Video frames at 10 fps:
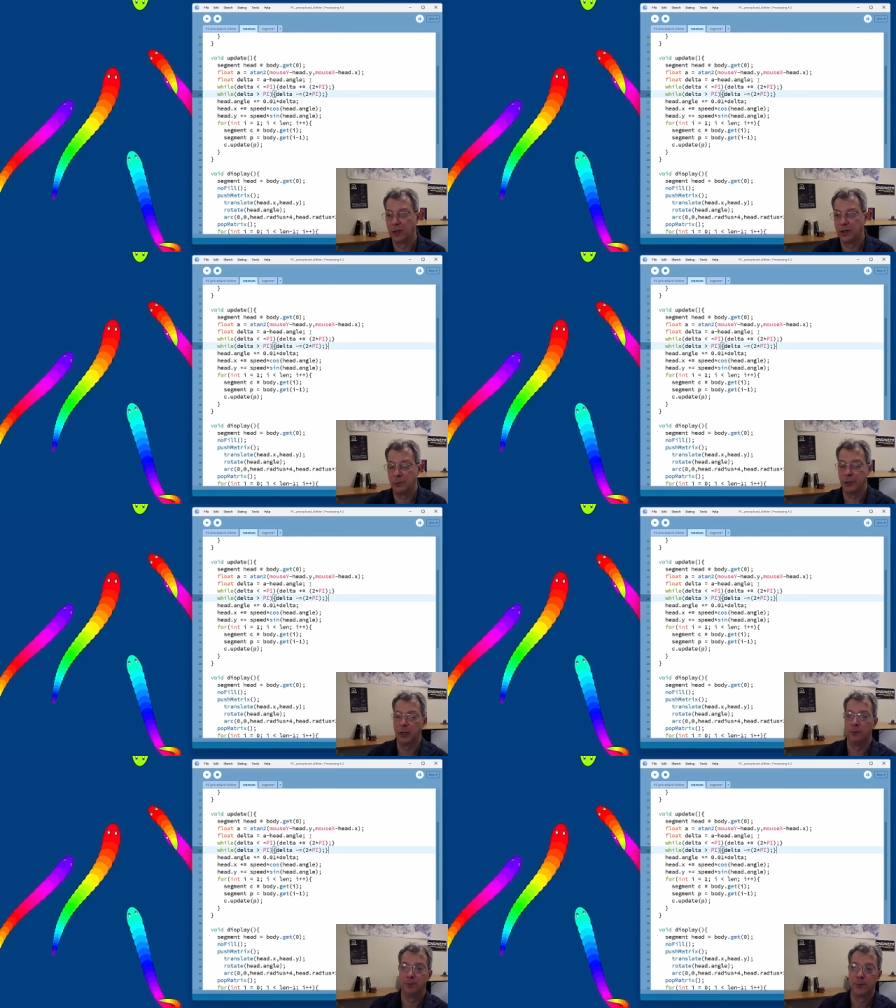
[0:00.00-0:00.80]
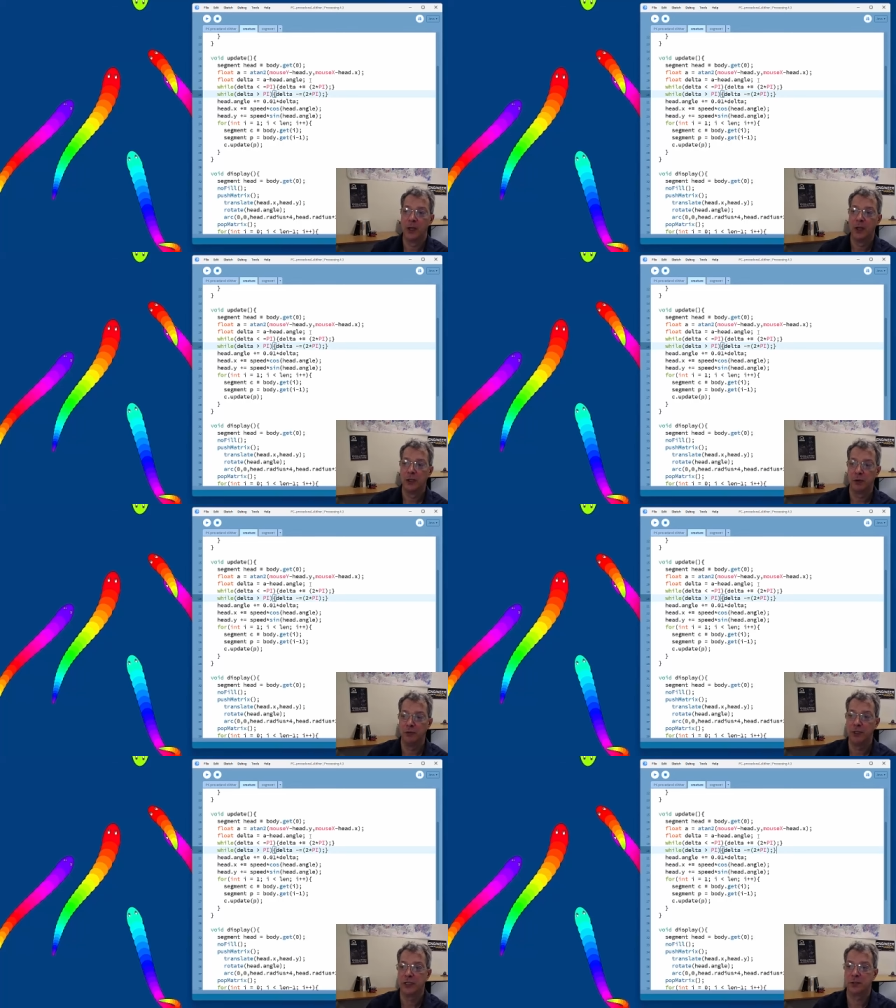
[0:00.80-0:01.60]
There we go. So
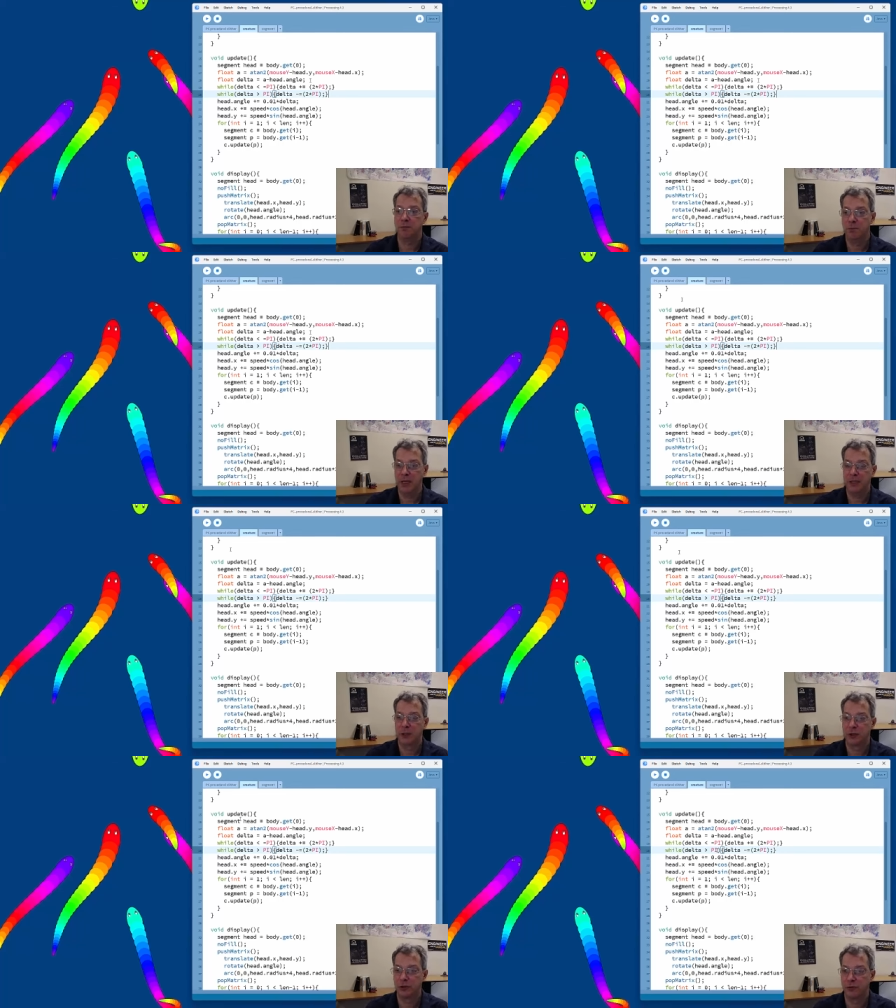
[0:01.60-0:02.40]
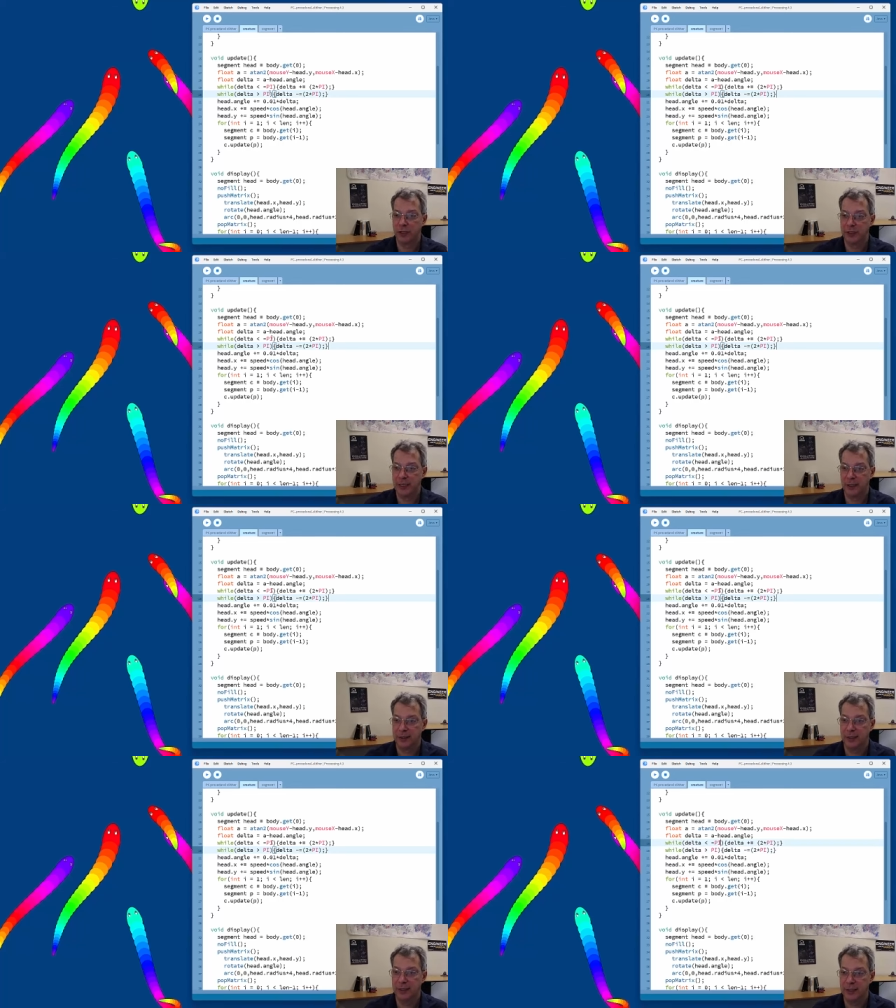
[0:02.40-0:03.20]
this makes sure that
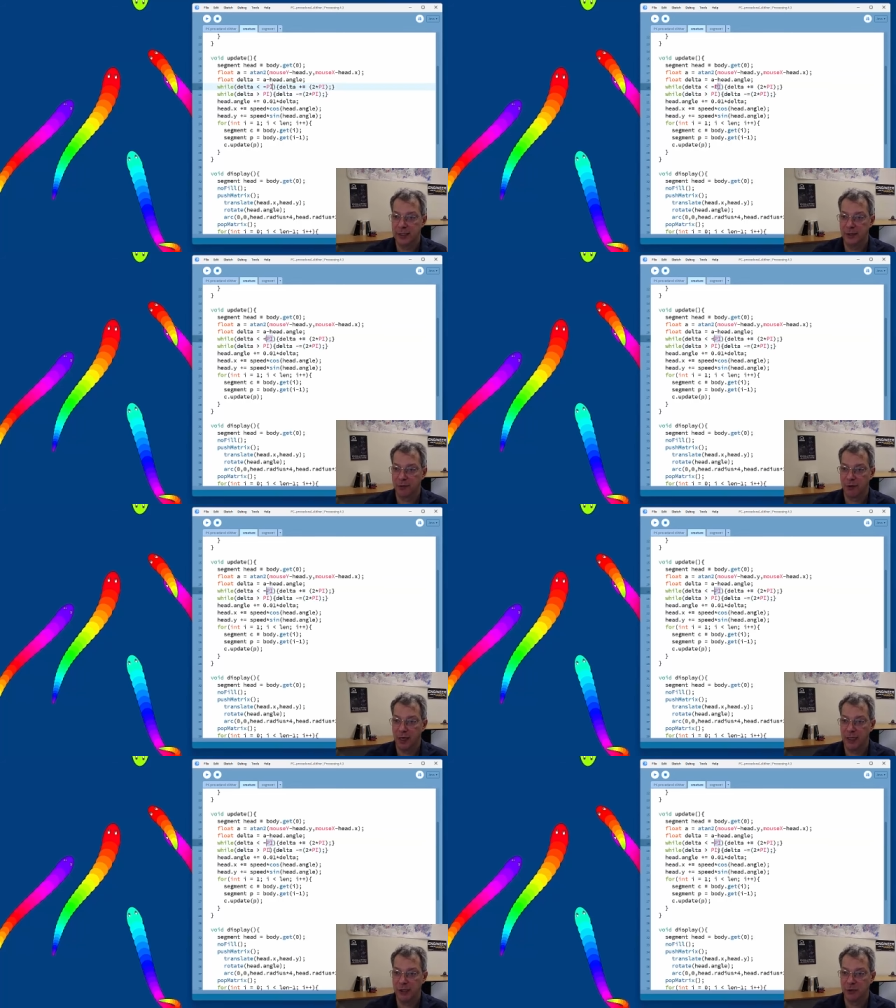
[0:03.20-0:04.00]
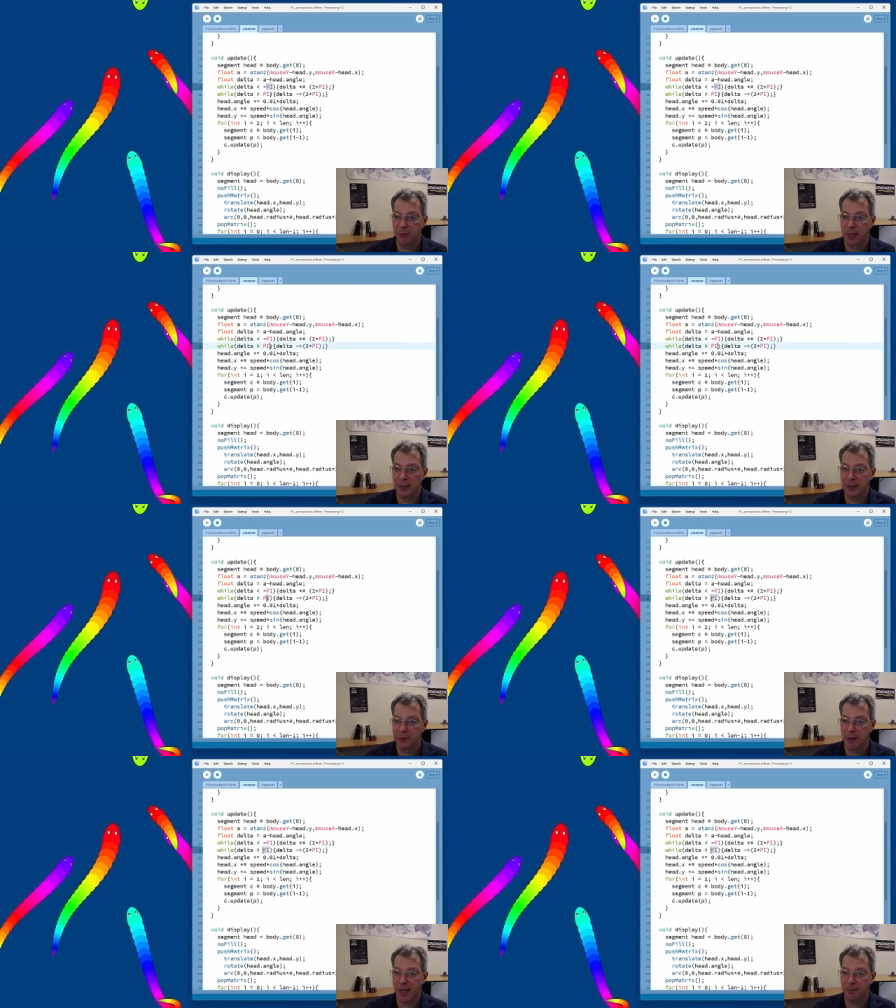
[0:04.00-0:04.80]
delta is in the range minus pi